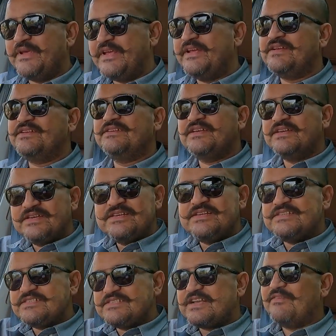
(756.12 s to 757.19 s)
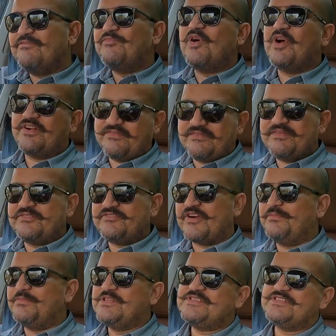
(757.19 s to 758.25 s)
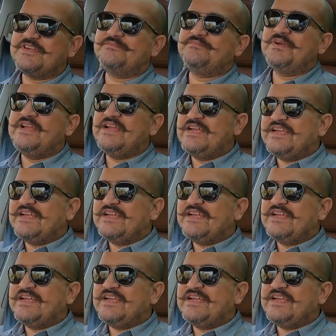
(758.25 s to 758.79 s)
being somewhat troublesome